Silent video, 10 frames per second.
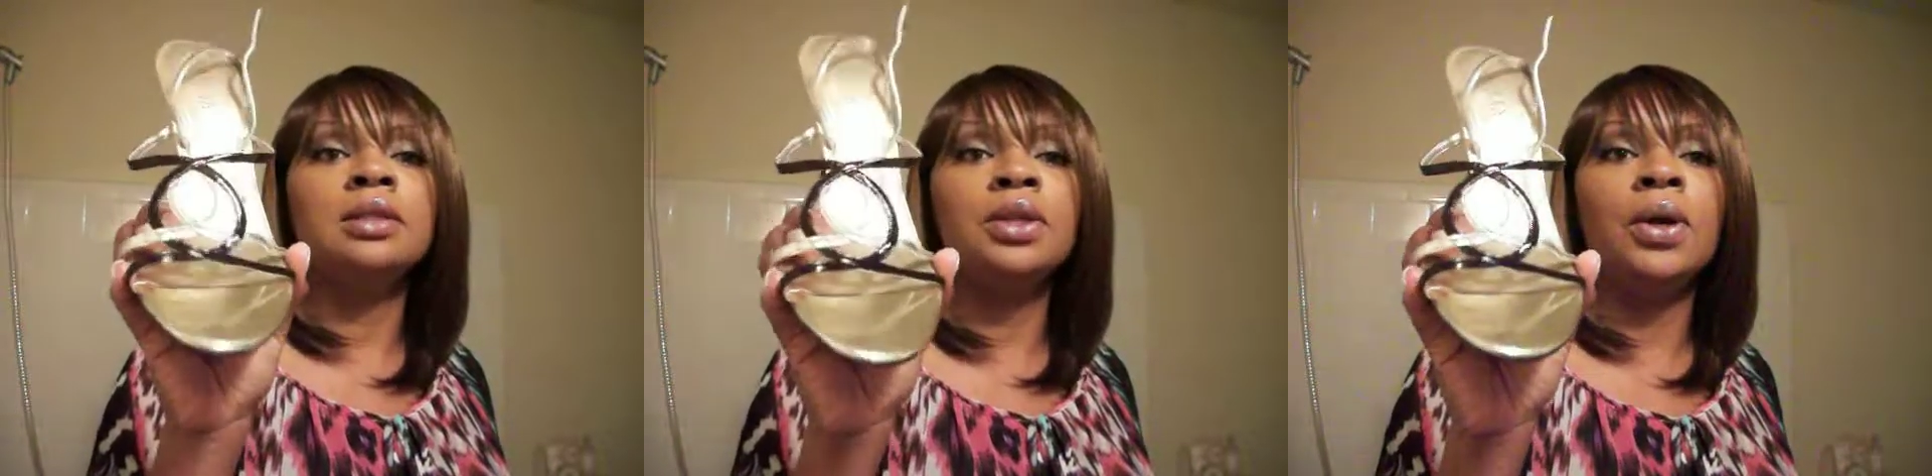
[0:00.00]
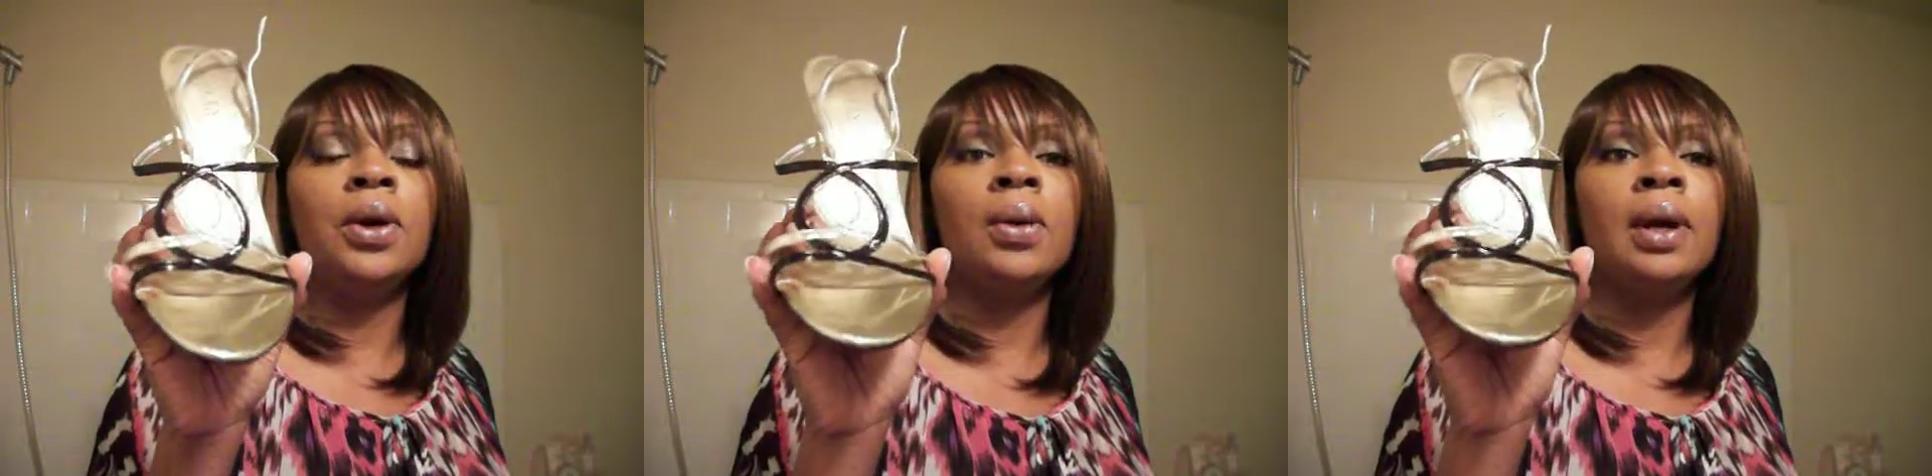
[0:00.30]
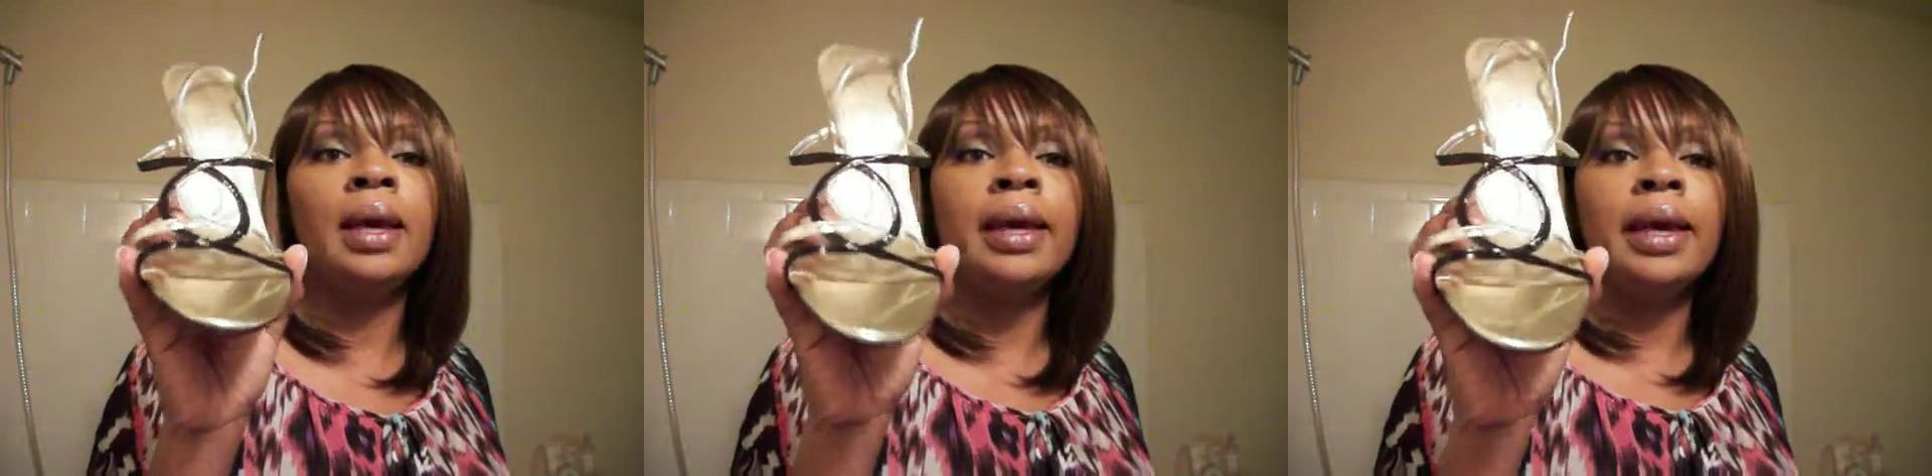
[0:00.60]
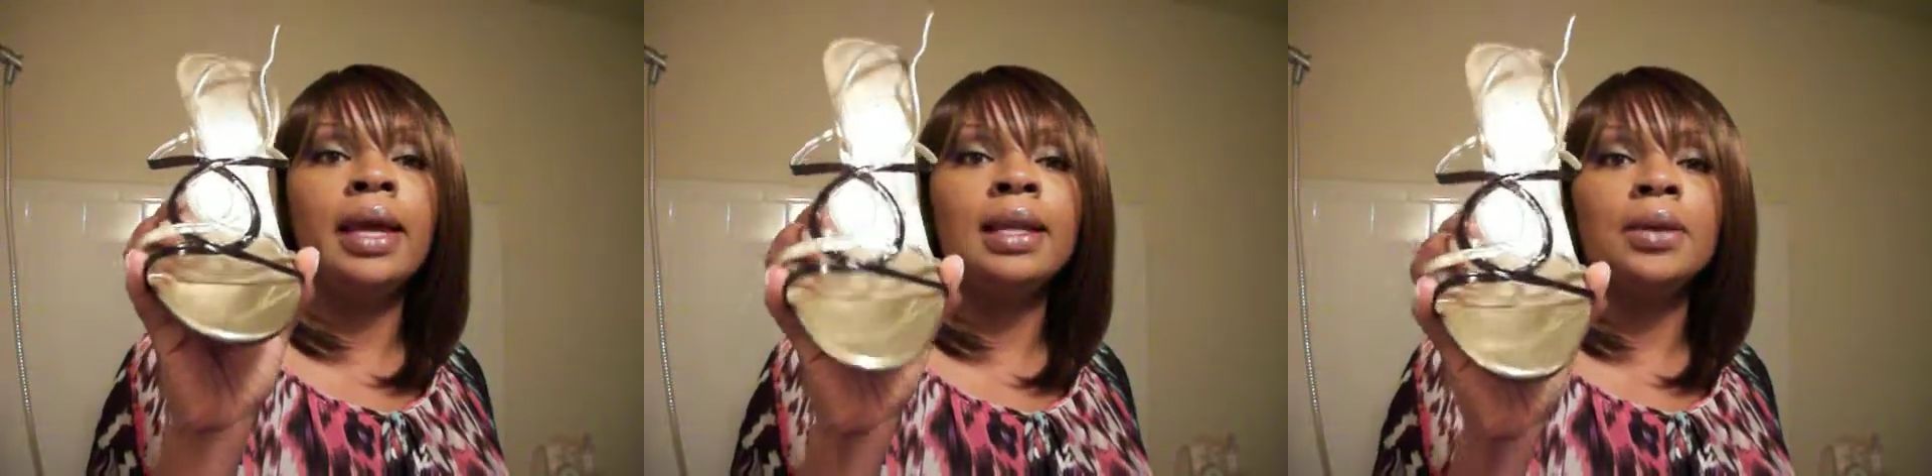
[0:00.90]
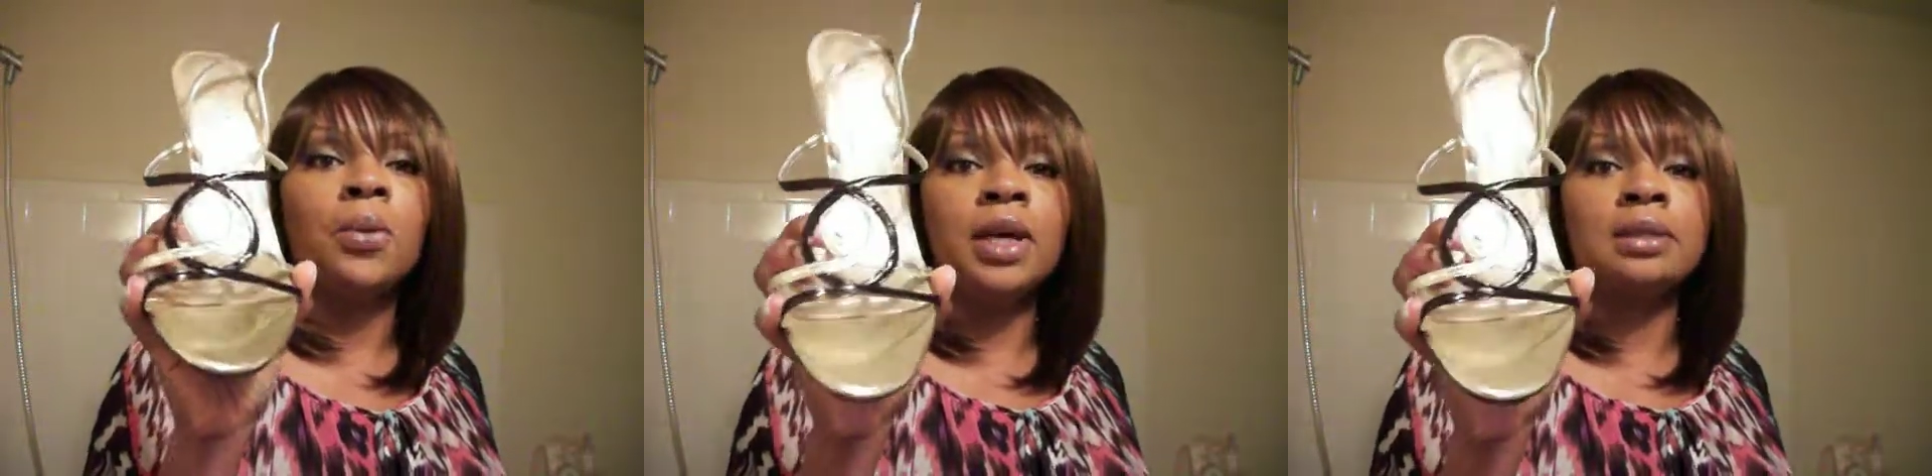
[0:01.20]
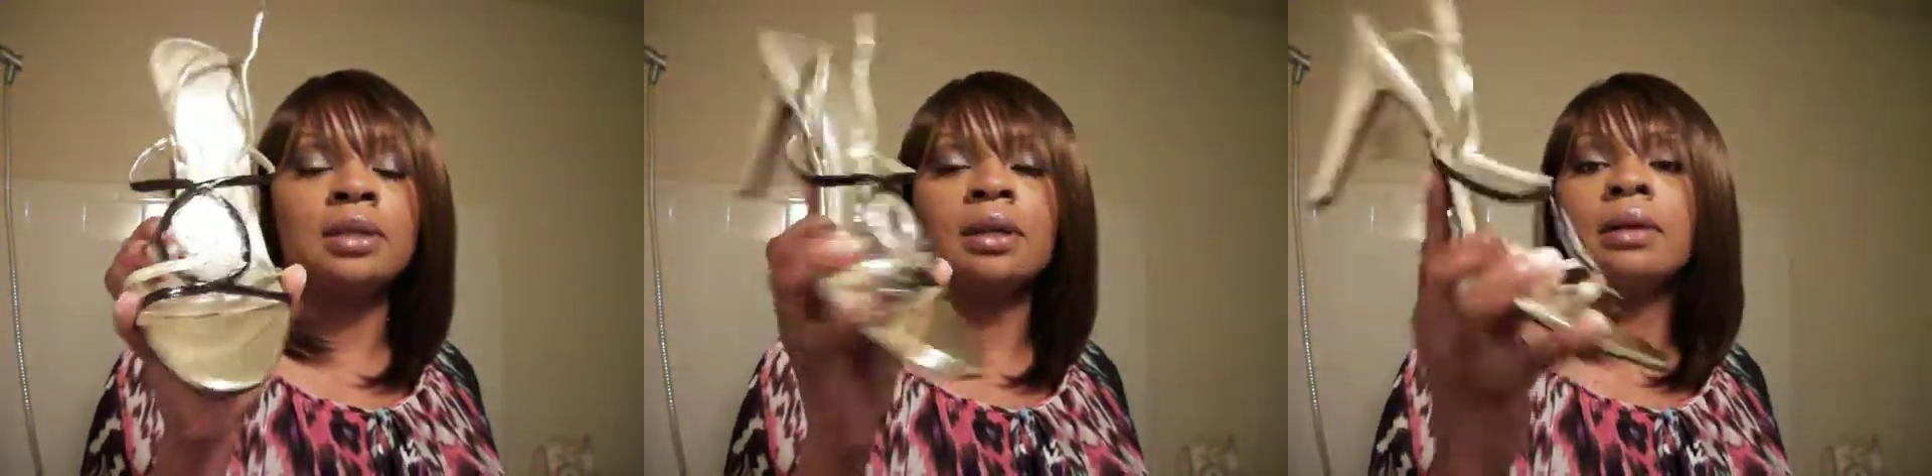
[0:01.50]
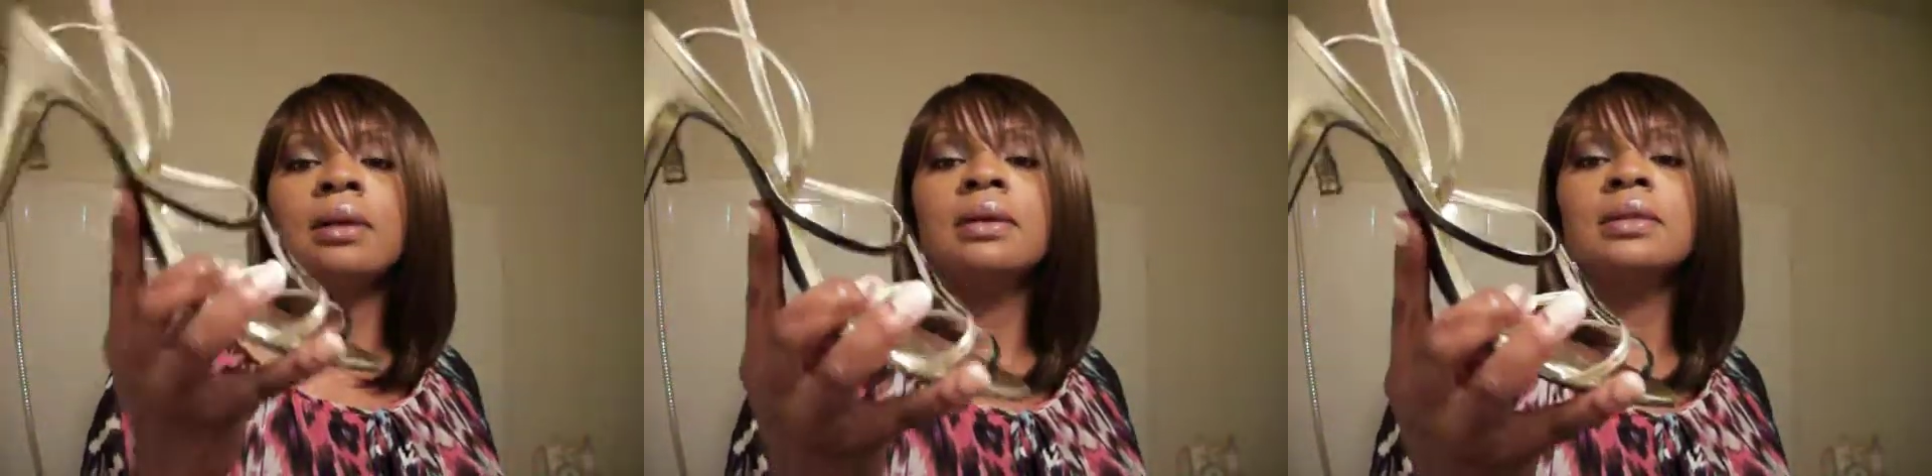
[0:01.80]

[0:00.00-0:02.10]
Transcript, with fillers: you know, in the winter.